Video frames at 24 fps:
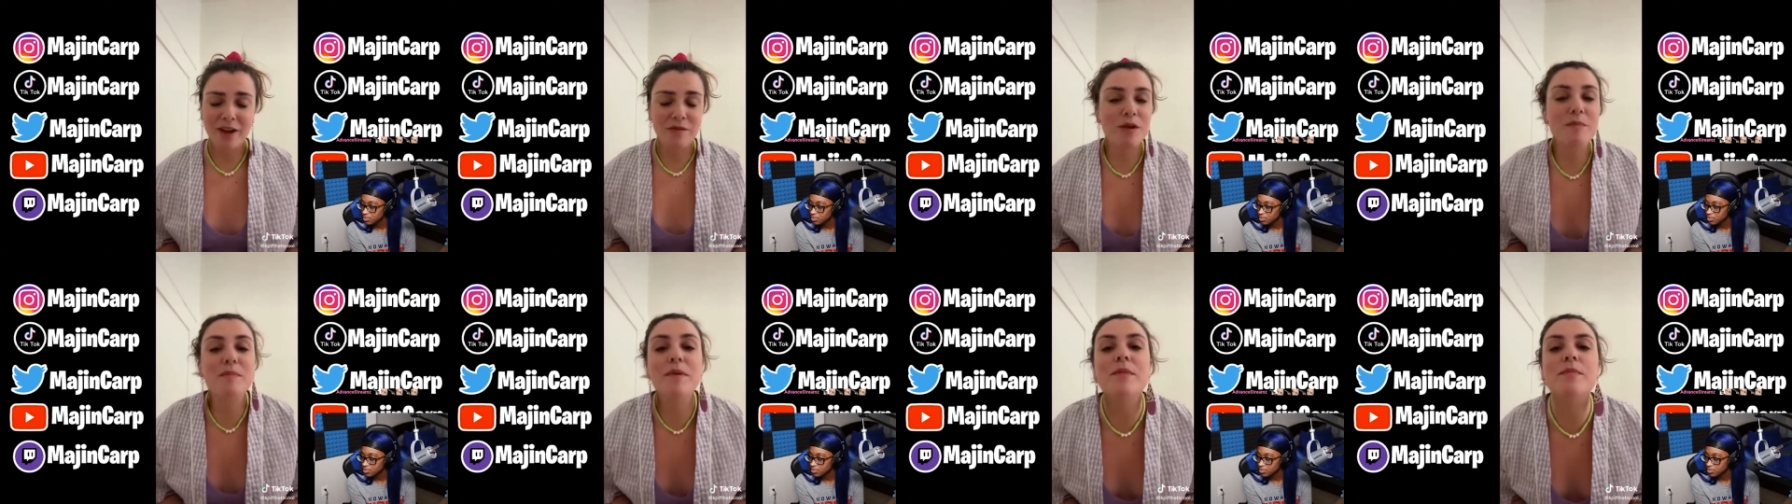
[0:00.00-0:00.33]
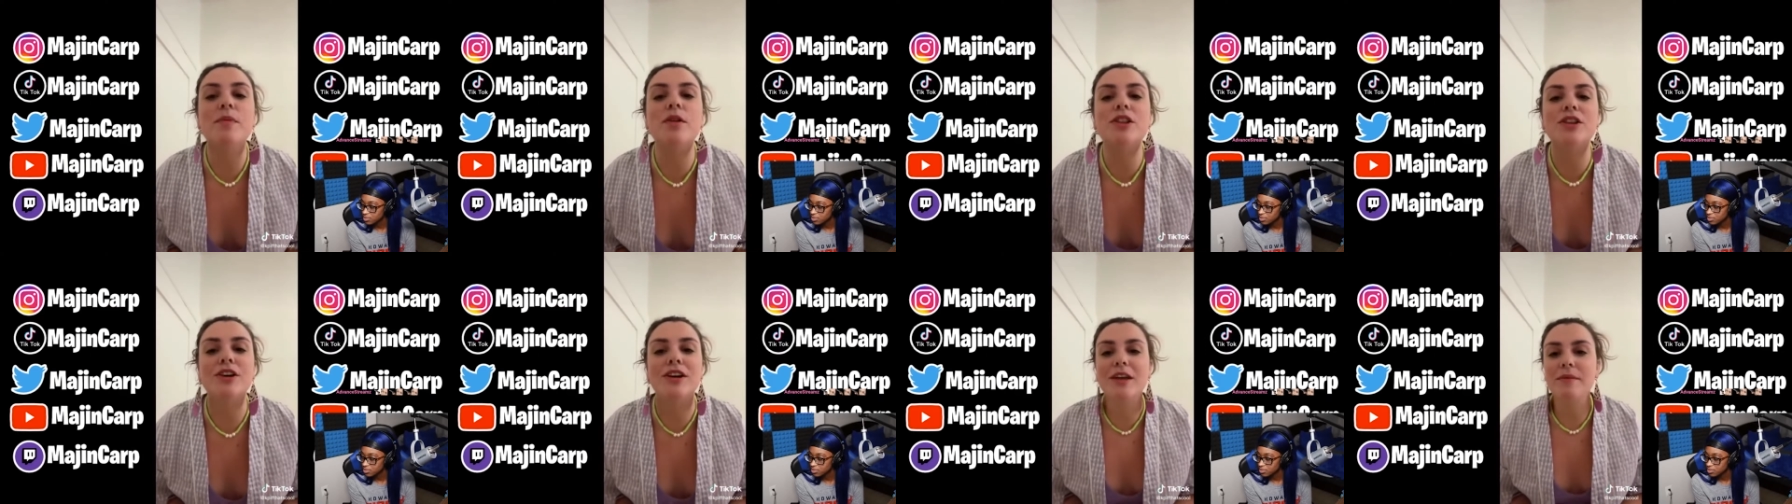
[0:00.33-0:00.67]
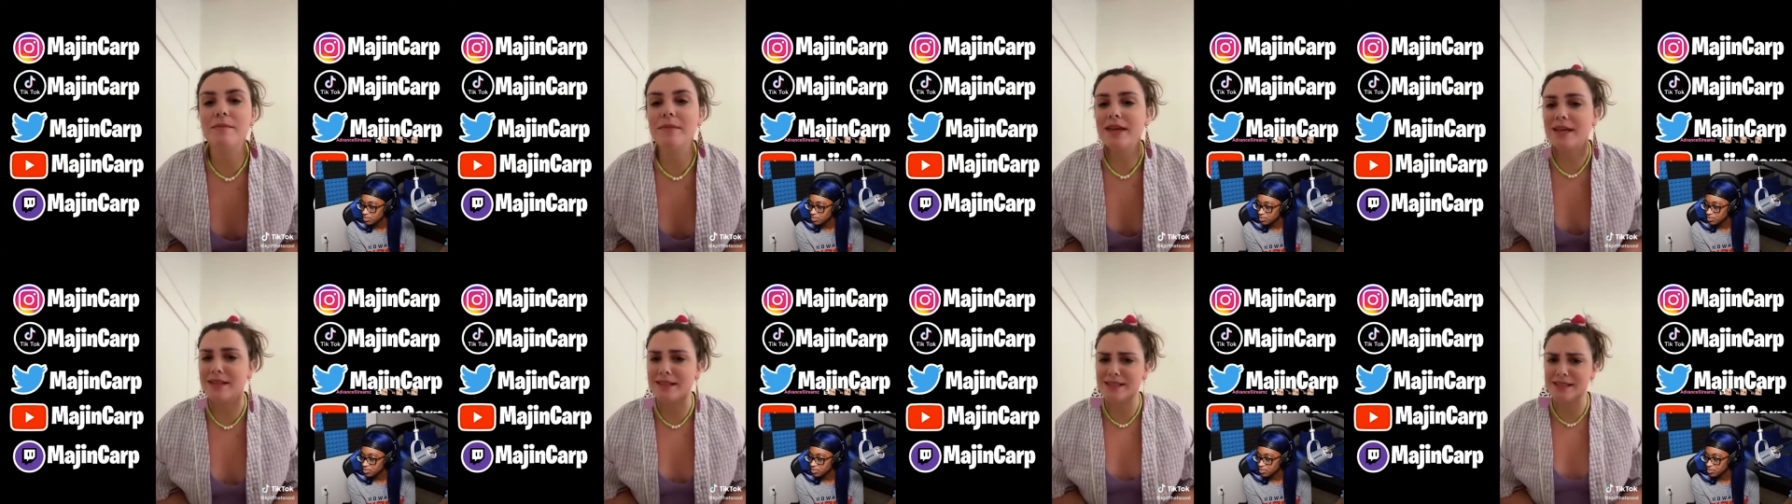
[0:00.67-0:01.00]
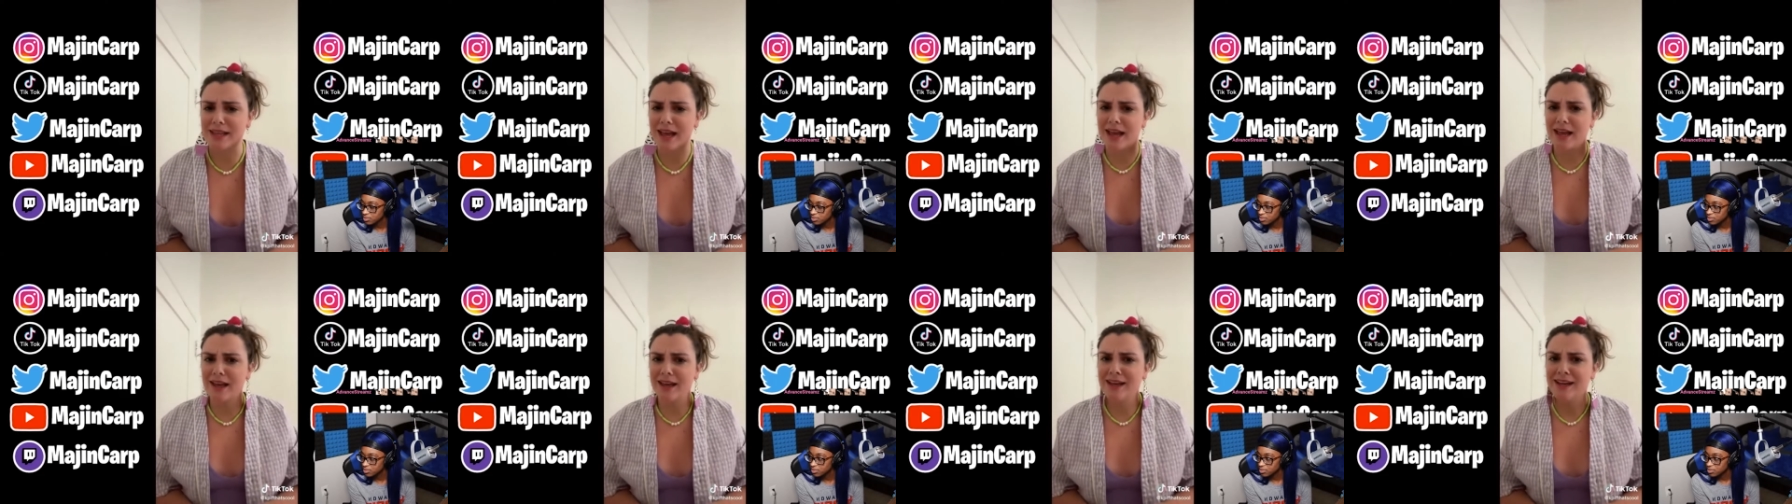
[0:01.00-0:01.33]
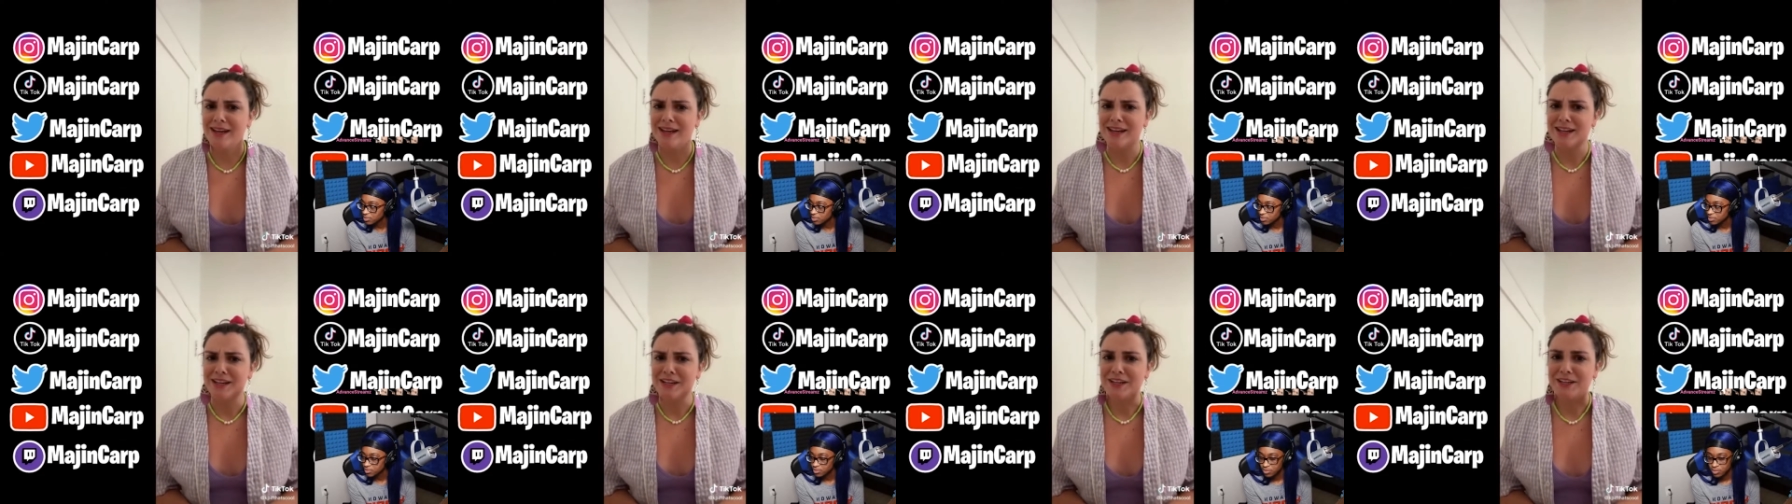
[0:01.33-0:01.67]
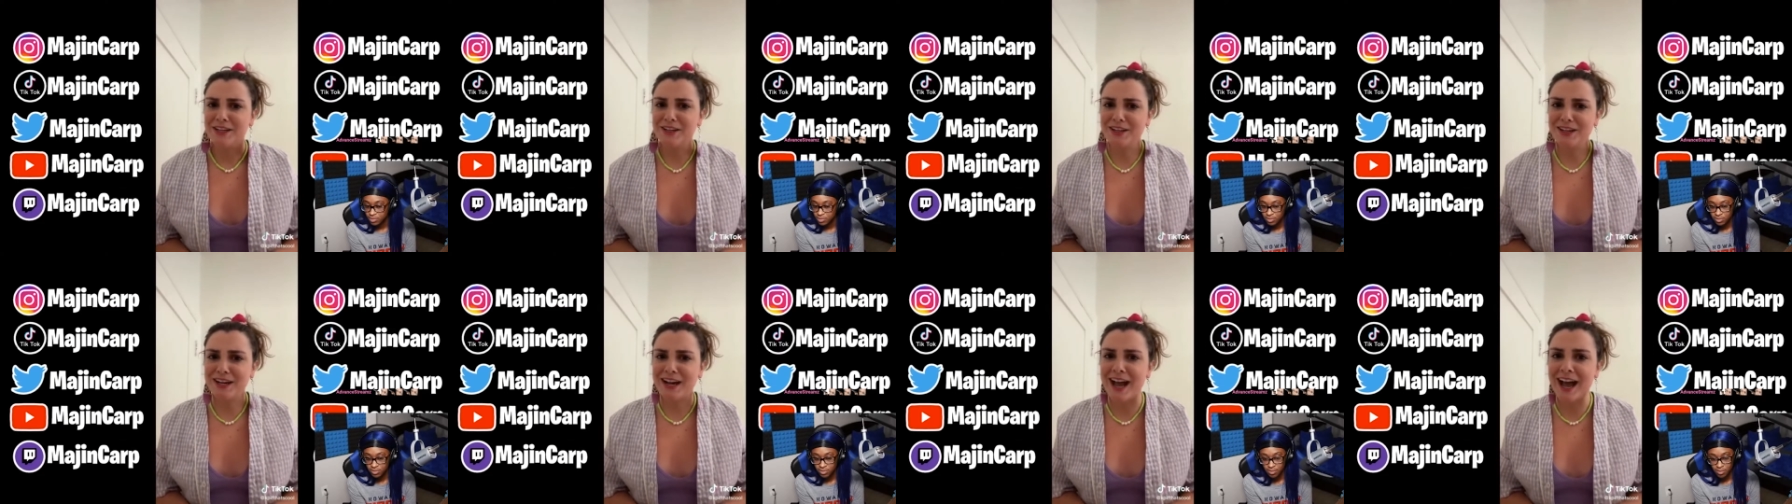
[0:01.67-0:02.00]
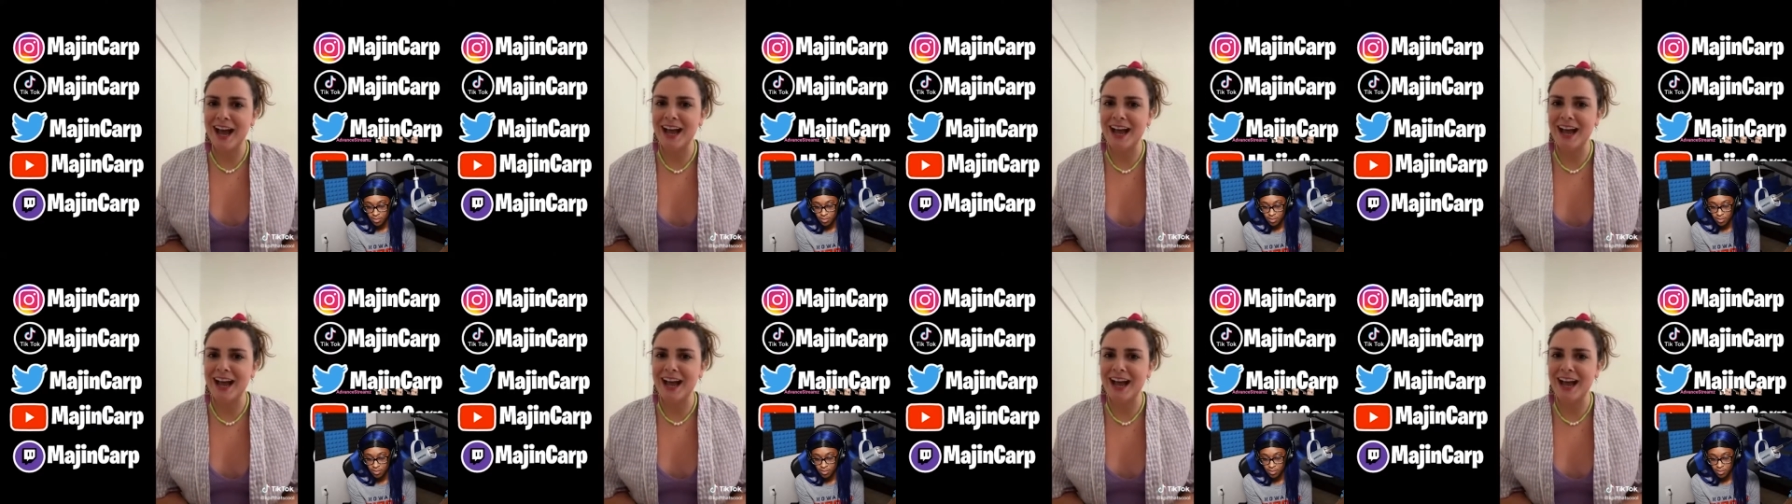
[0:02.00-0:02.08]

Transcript: And when people look at me and say, you're